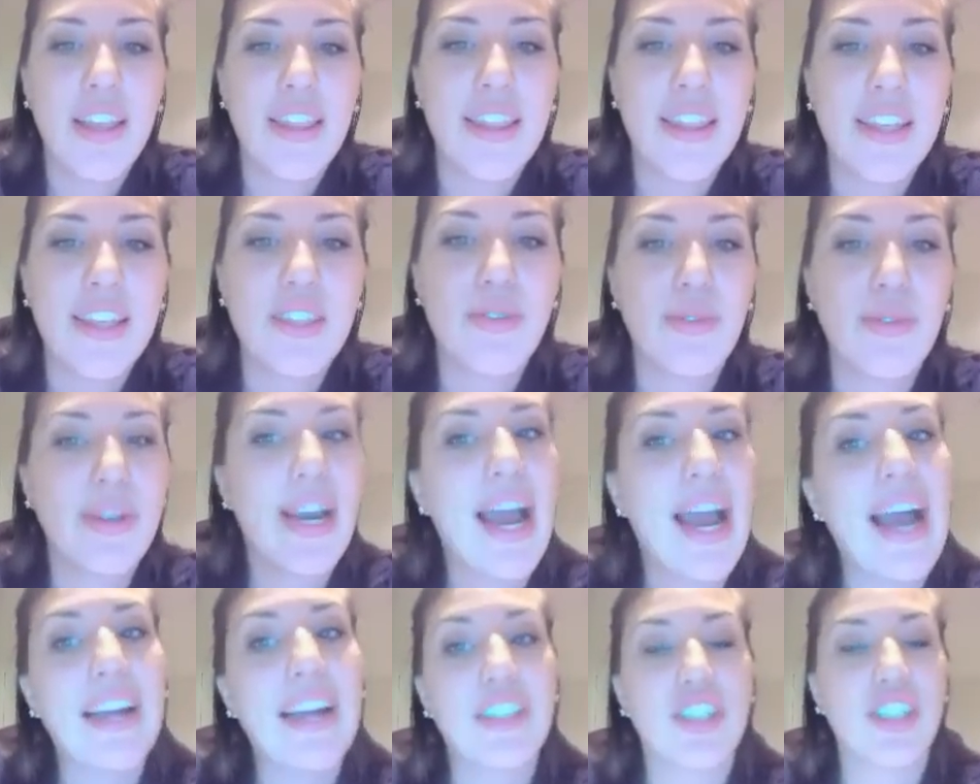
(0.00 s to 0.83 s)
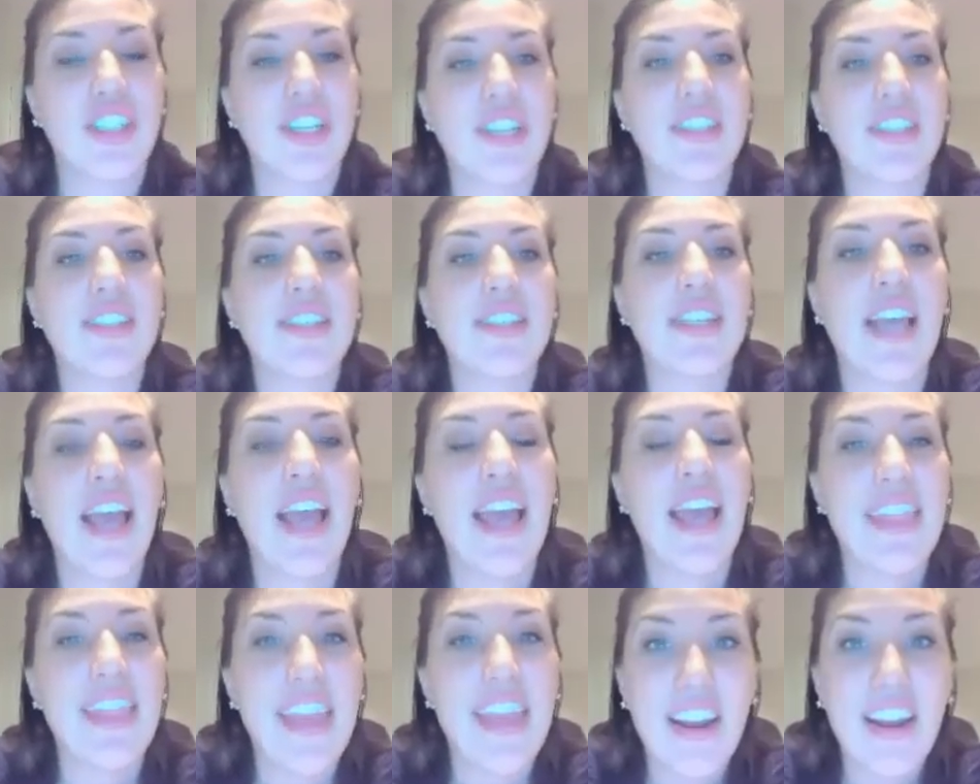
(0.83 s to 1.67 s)
these reactions
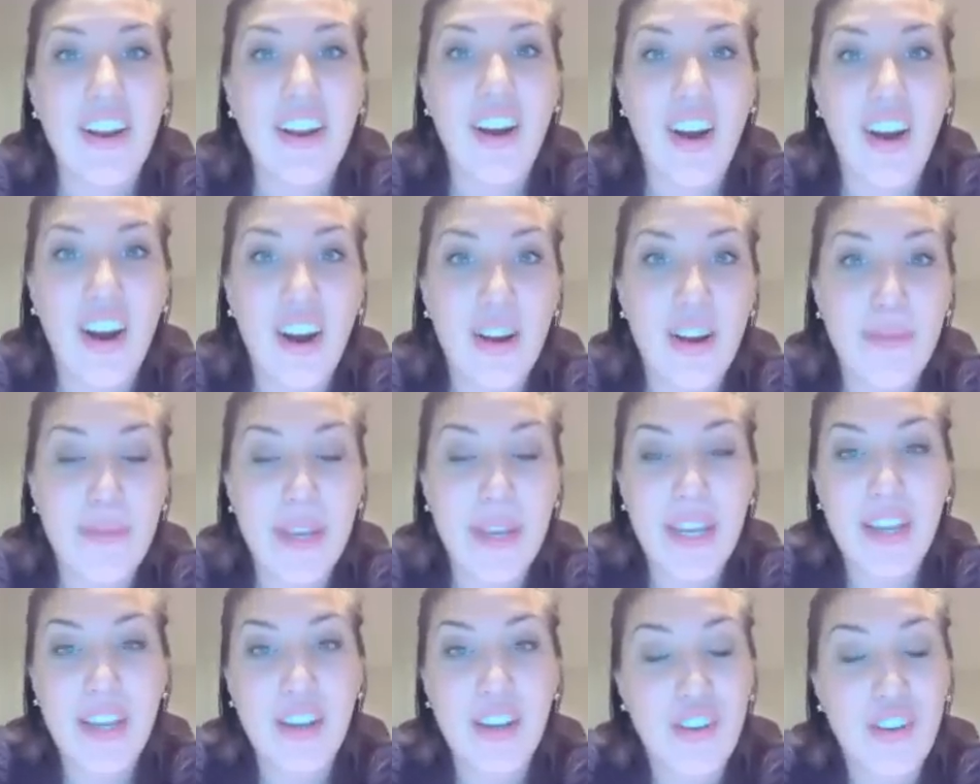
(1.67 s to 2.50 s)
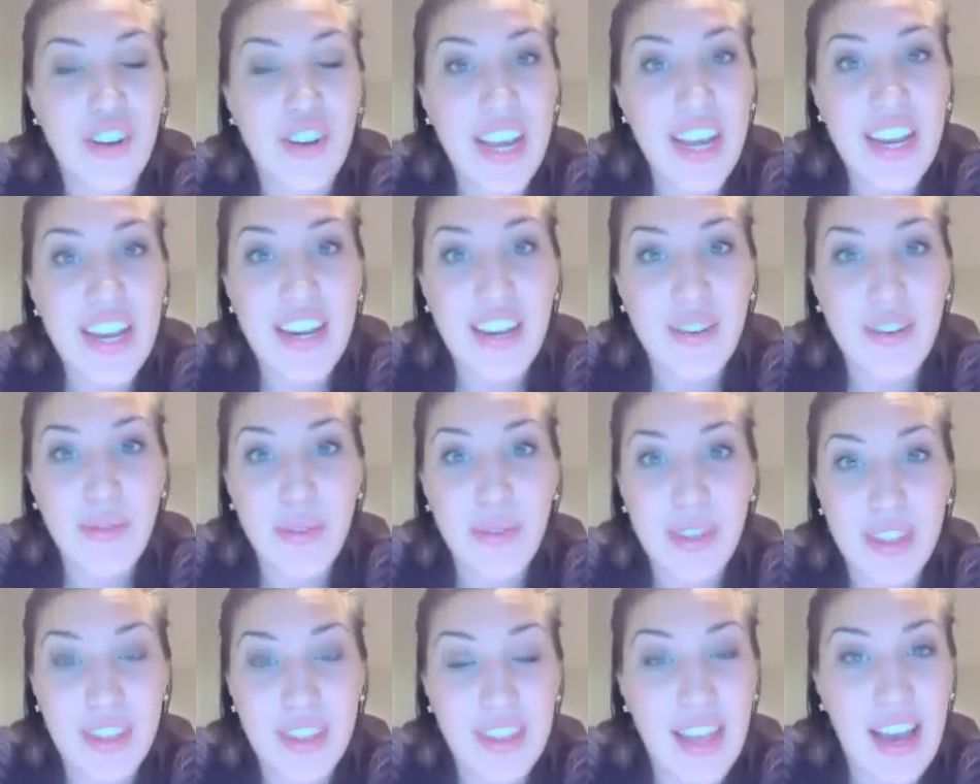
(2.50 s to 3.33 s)
that are being created
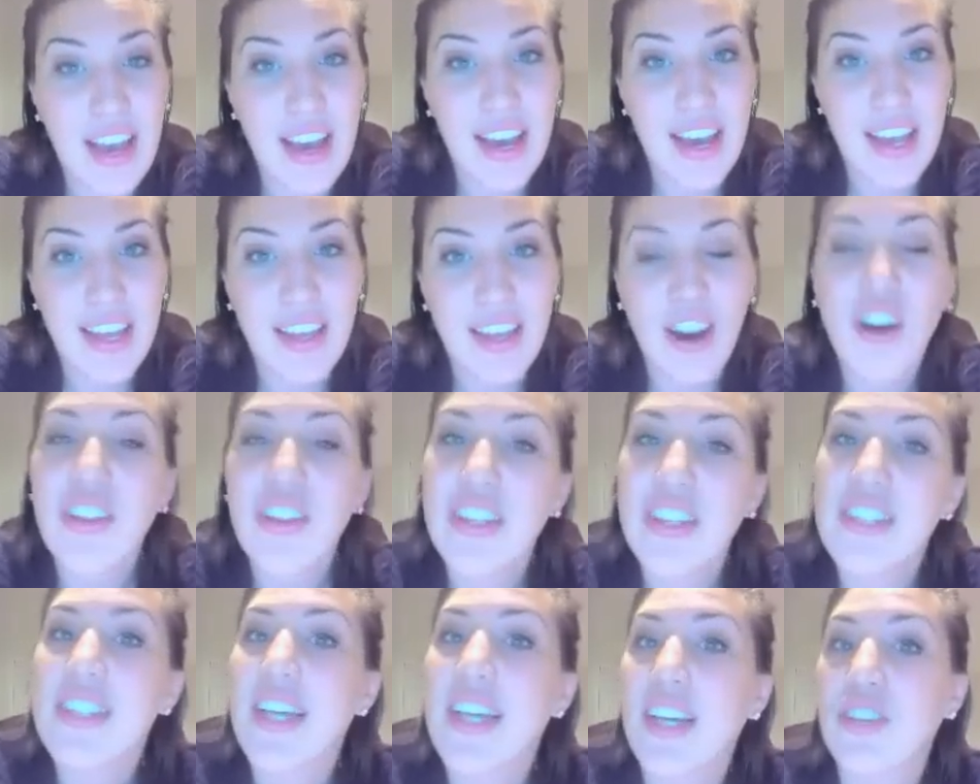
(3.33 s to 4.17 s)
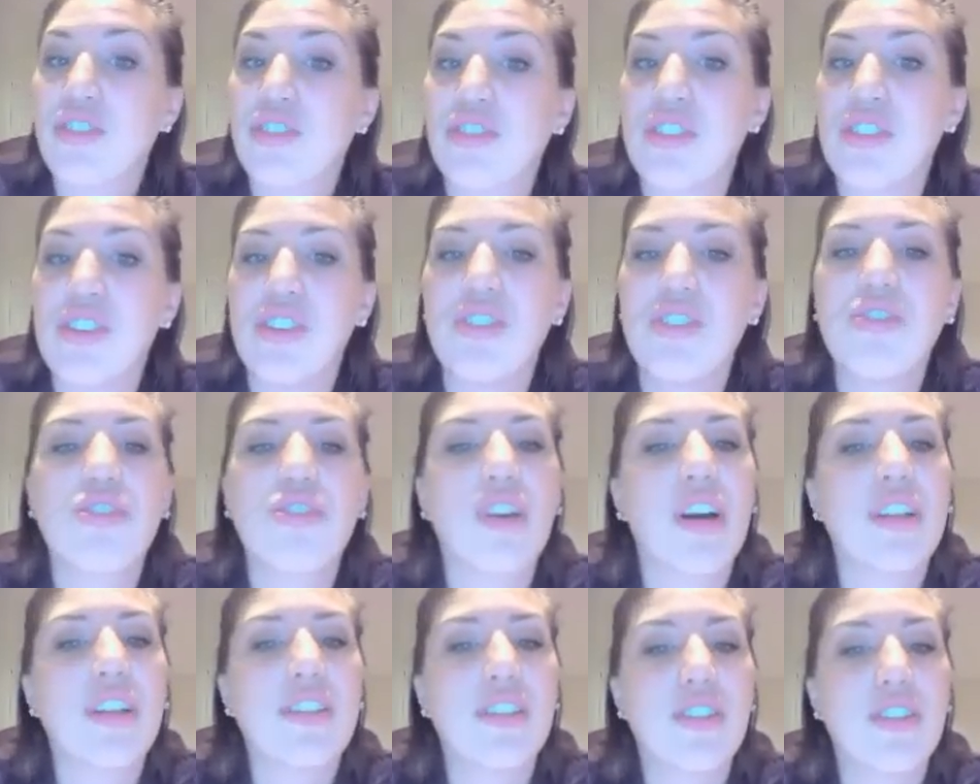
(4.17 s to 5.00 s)
with all these extra
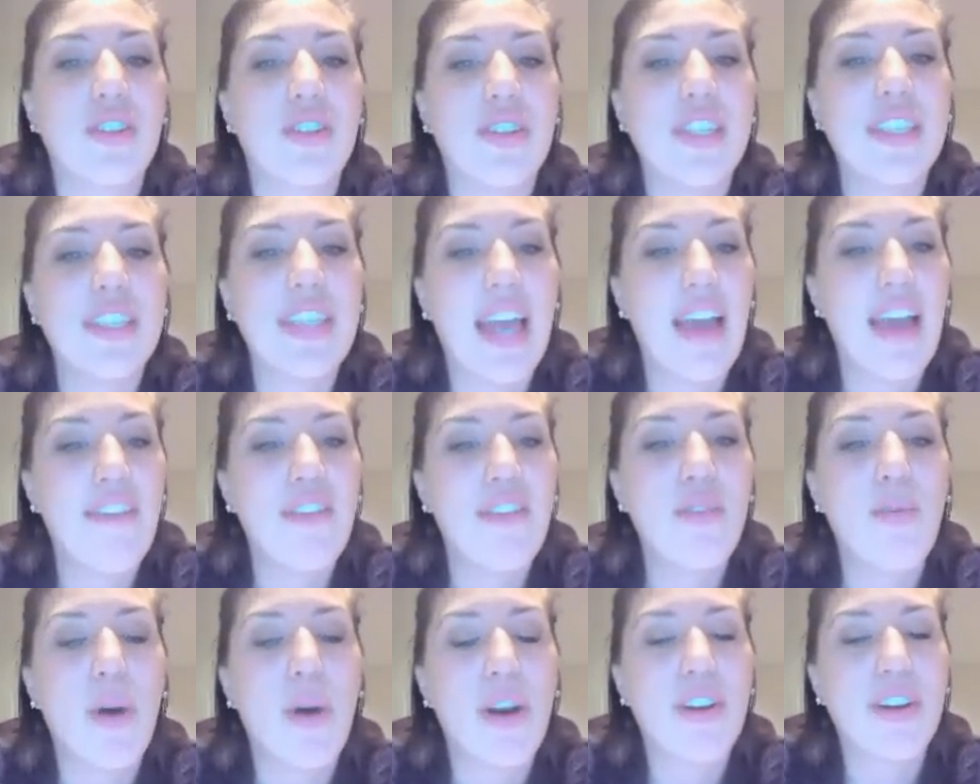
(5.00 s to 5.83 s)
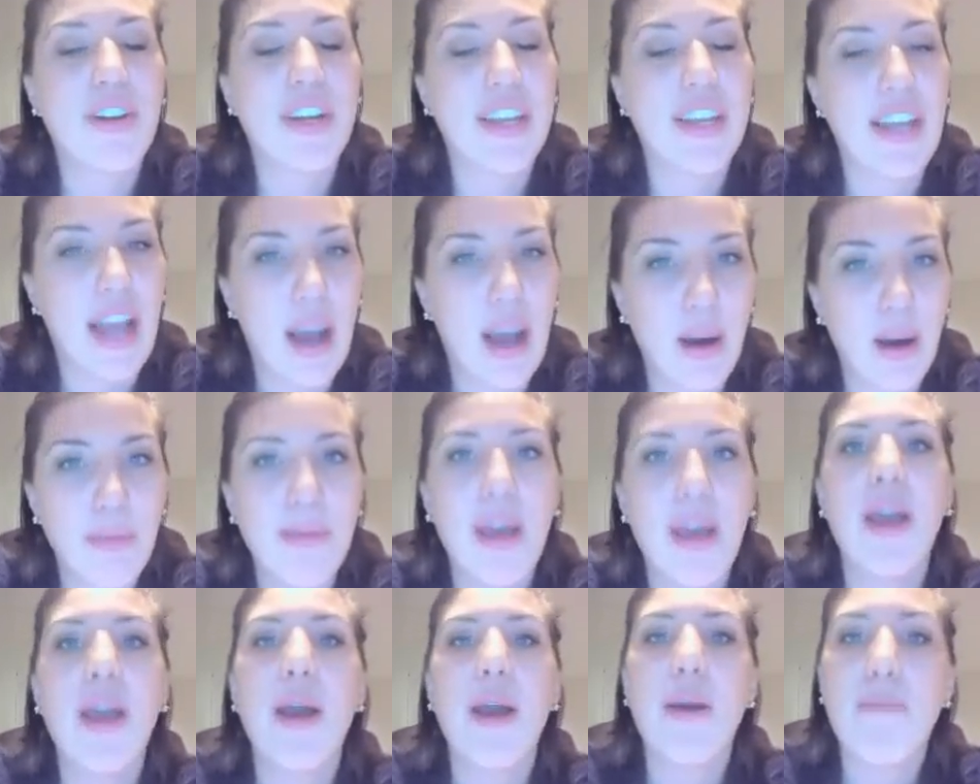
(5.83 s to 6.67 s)
neutrons. So this heavy water can help
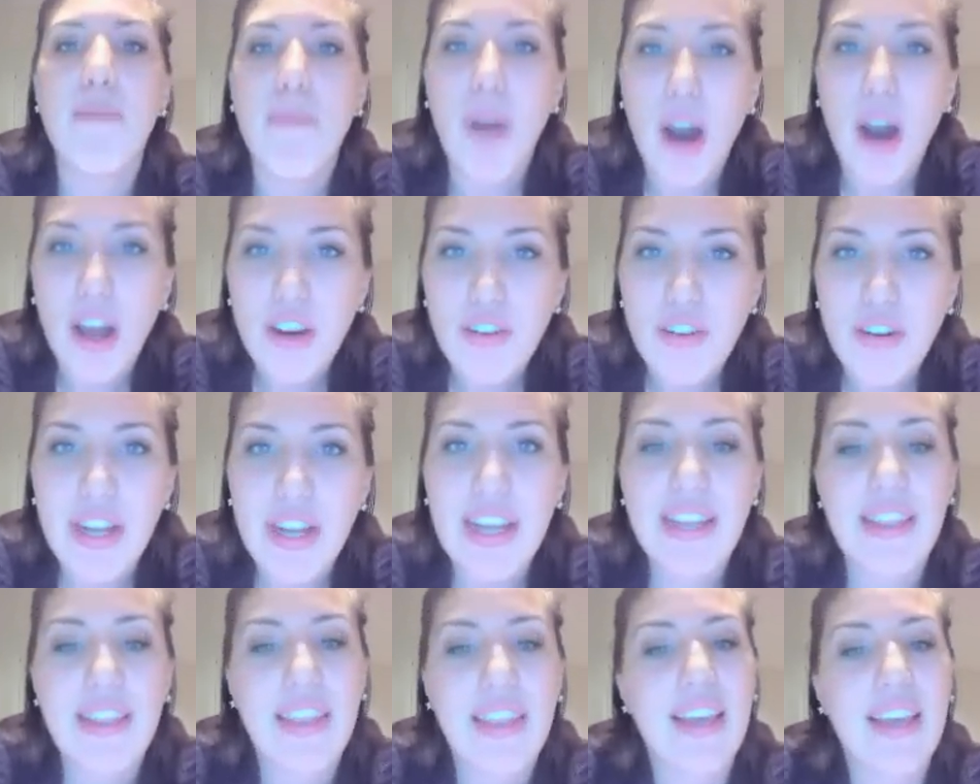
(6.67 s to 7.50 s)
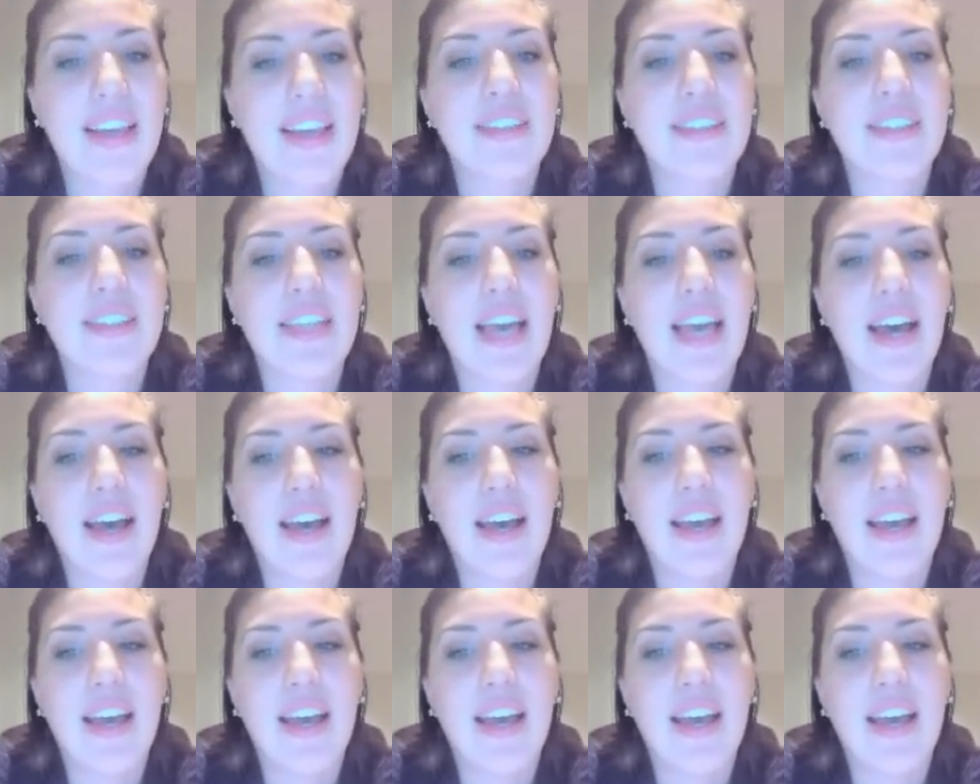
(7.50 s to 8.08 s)
moderate things.